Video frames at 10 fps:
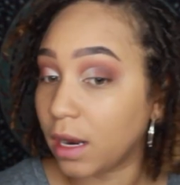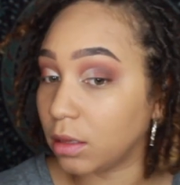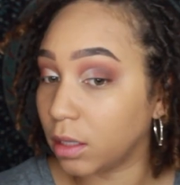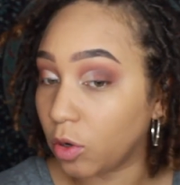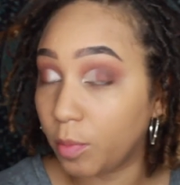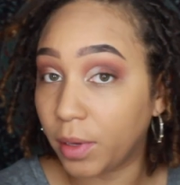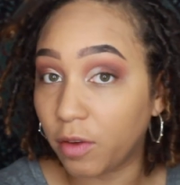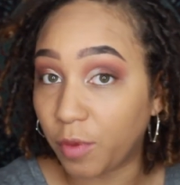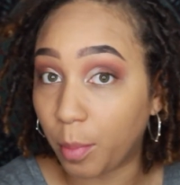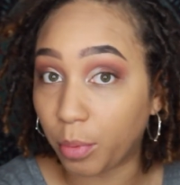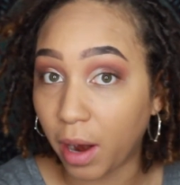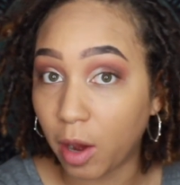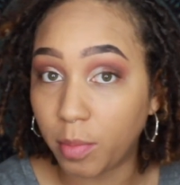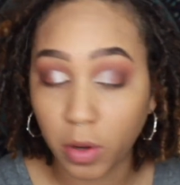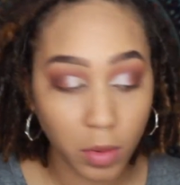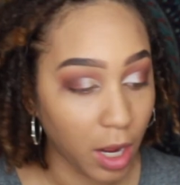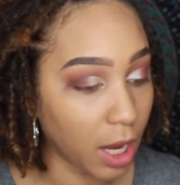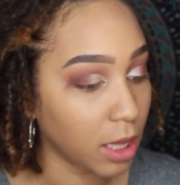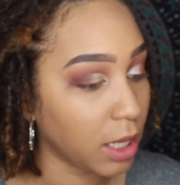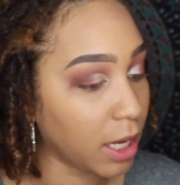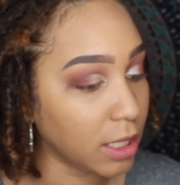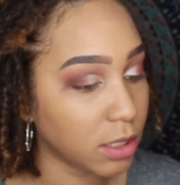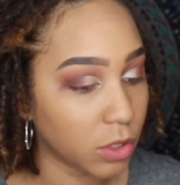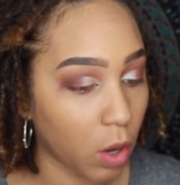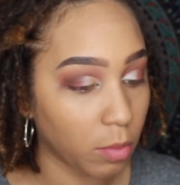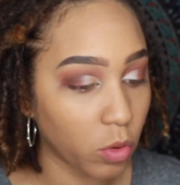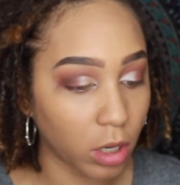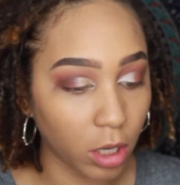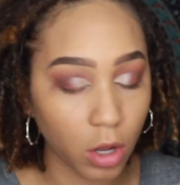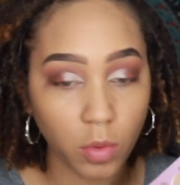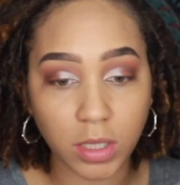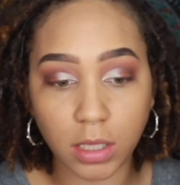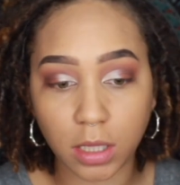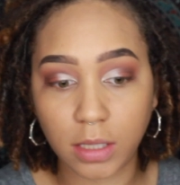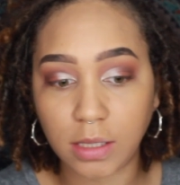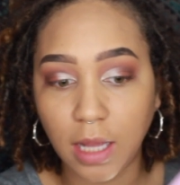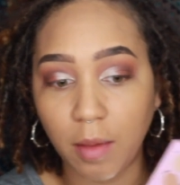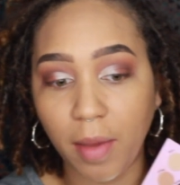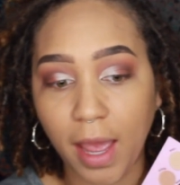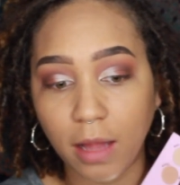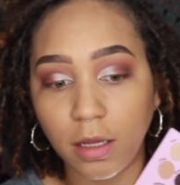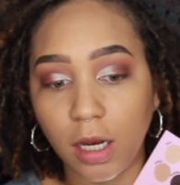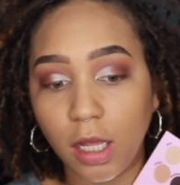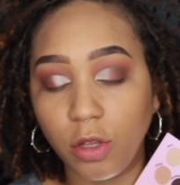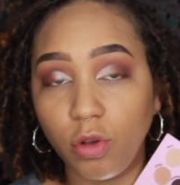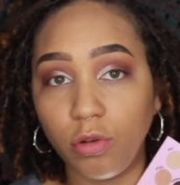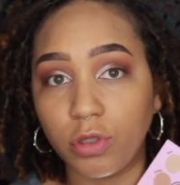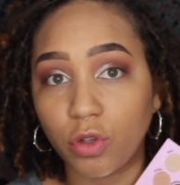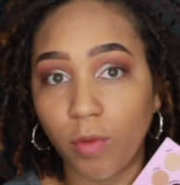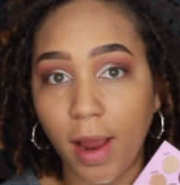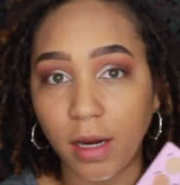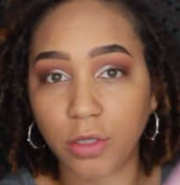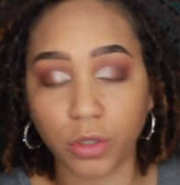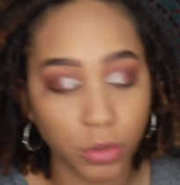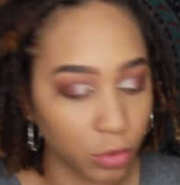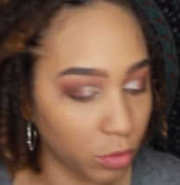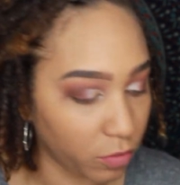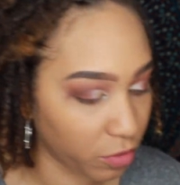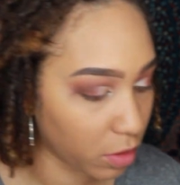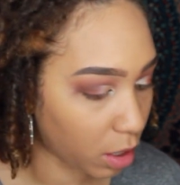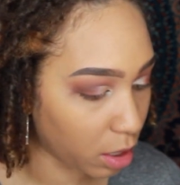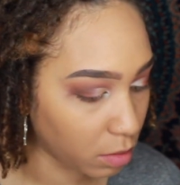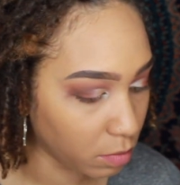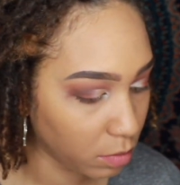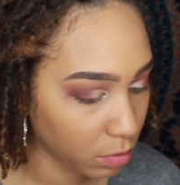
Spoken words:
a little bit of a brow bone highlight. So I'm going to go into this same palette and use Gratitude for that.